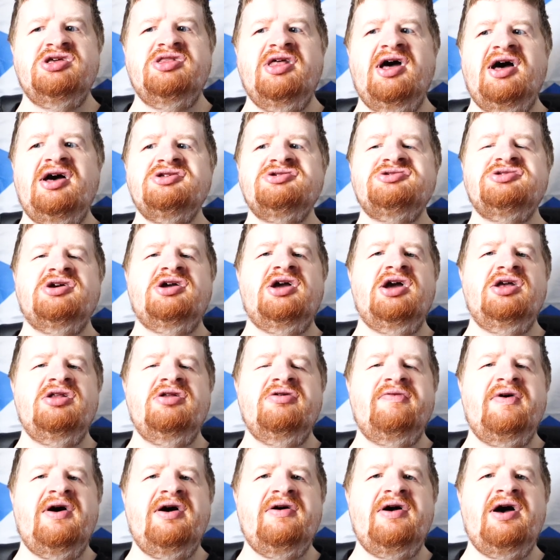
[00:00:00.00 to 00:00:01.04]
That's the kind
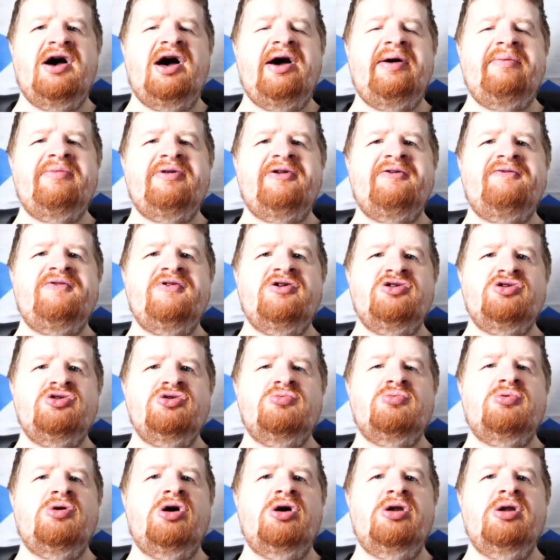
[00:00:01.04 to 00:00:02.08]
of atmosphere you
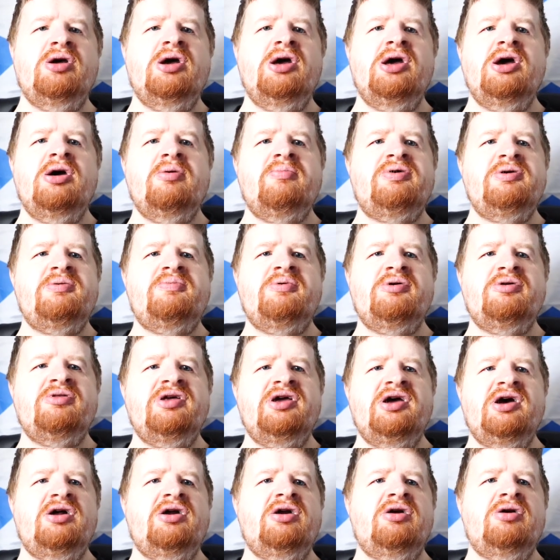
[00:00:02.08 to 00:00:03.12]
want. People
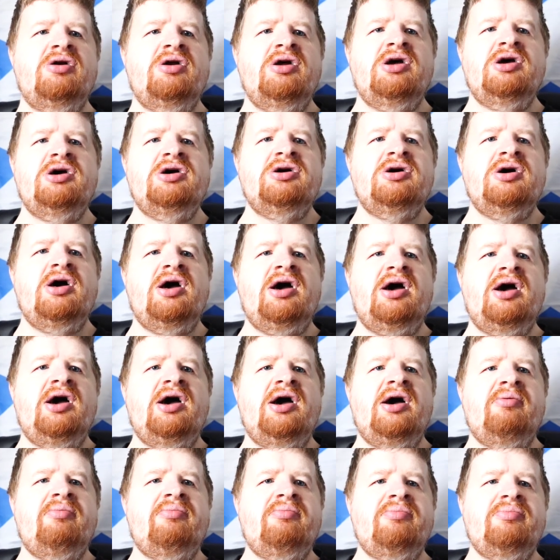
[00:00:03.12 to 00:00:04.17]
there,
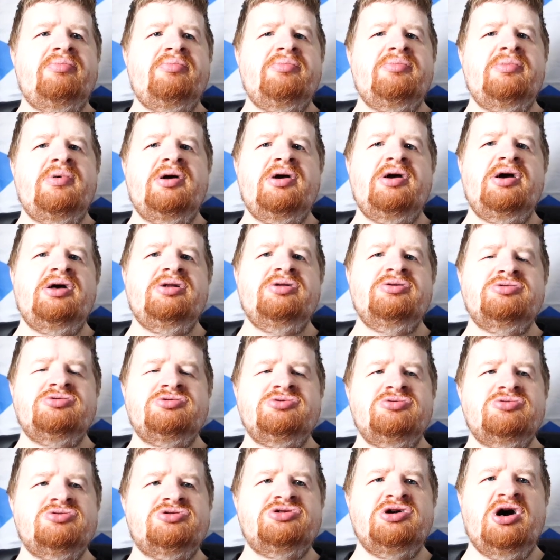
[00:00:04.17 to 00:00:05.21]
um, and
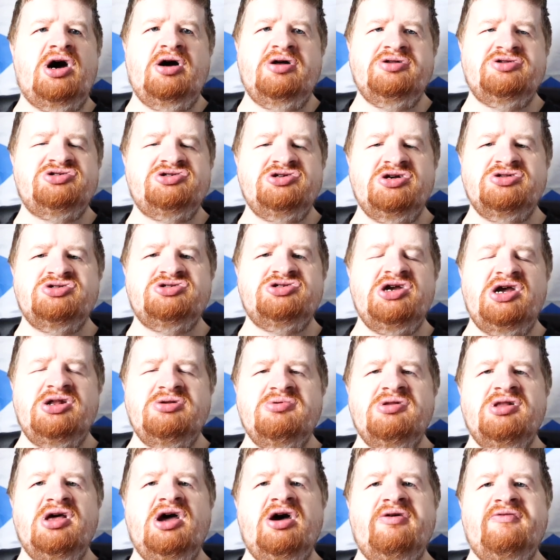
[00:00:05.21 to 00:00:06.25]
you know, to
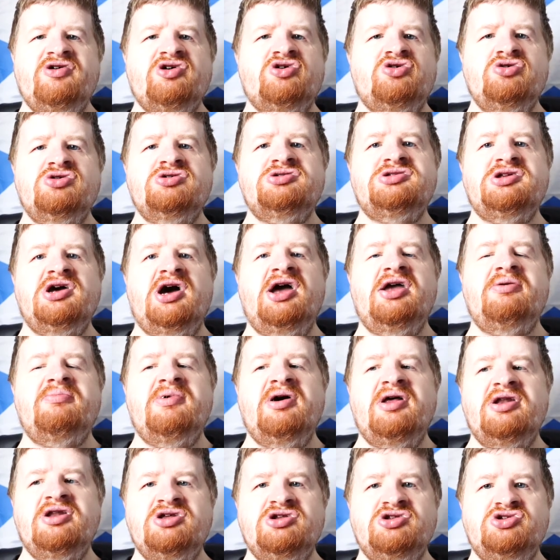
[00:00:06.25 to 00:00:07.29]
genuinely have a good time
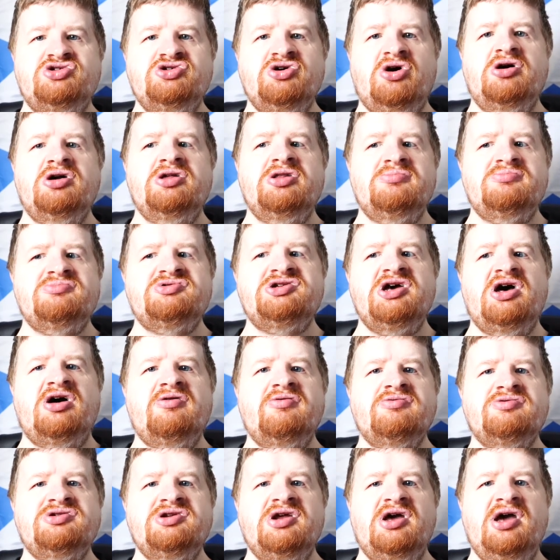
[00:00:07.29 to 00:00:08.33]
and enjoy
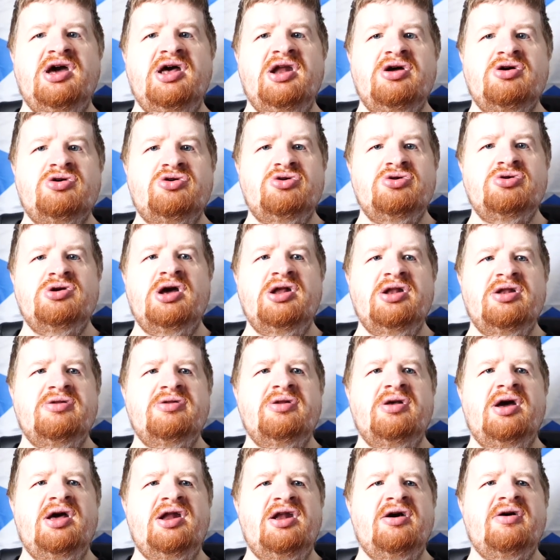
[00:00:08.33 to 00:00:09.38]
themselves in a good in,
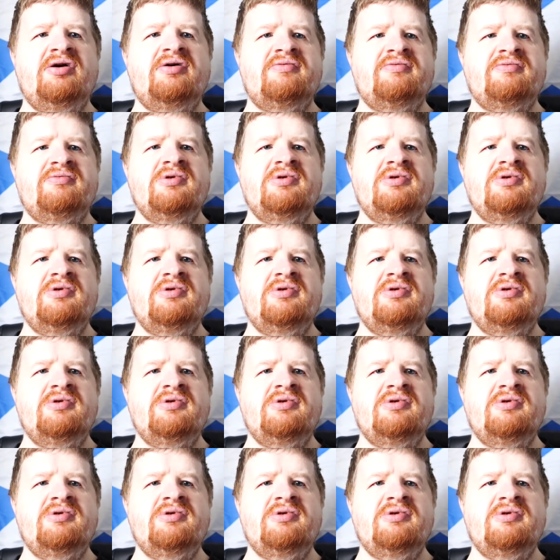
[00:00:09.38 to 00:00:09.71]
in a.